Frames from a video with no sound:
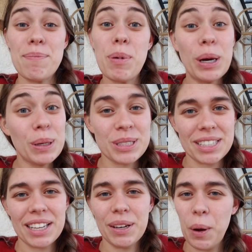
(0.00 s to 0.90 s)
in
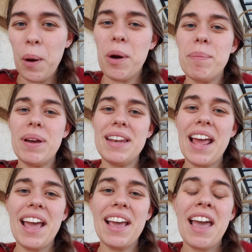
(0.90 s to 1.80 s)
person on
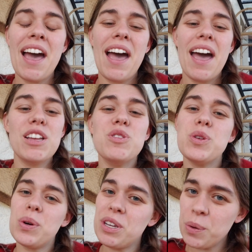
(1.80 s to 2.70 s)
Monday.
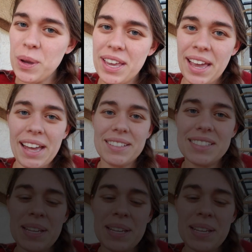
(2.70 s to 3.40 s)
Enjoy your weekend.